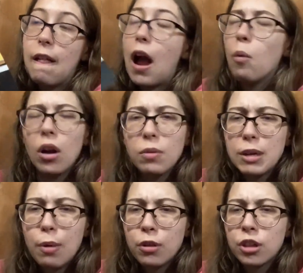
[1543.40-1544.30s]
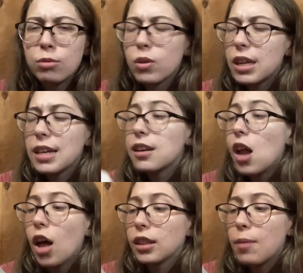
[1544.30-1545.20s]
want to read both of them, so it's like
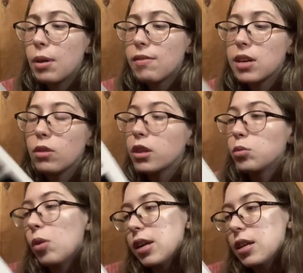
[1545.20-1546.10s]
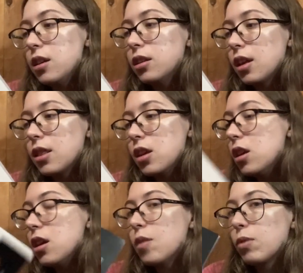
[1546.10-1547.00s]
not that big of a deal. This one is
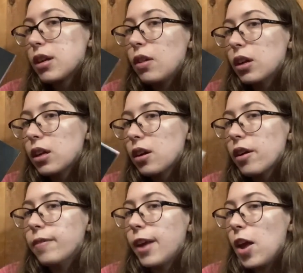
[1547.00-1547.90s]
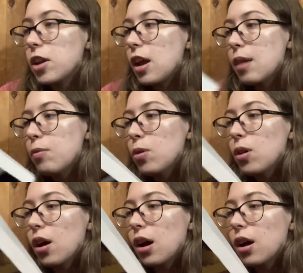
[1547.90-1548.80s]
the retelling of Cain and
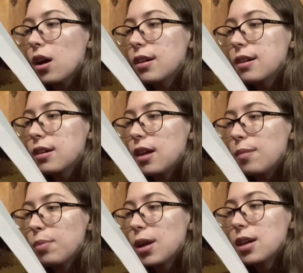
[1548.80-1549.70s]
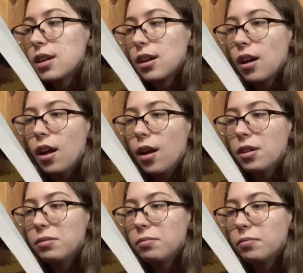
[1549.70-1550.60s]
Abel, type,
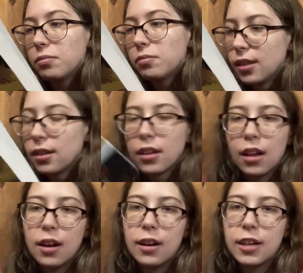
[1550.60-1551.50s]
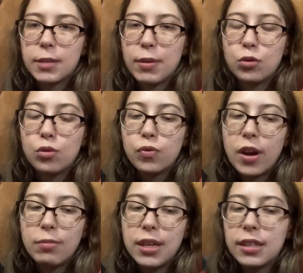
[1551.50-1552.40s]
it's about two
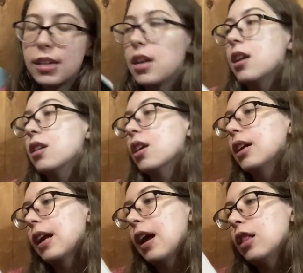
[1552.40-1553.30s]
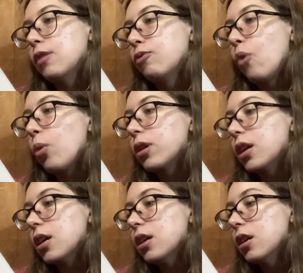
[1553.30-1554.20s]
families in
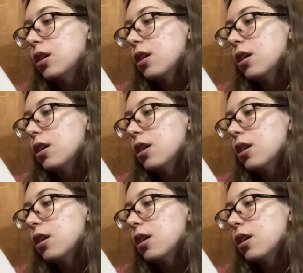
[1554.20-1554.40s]
California,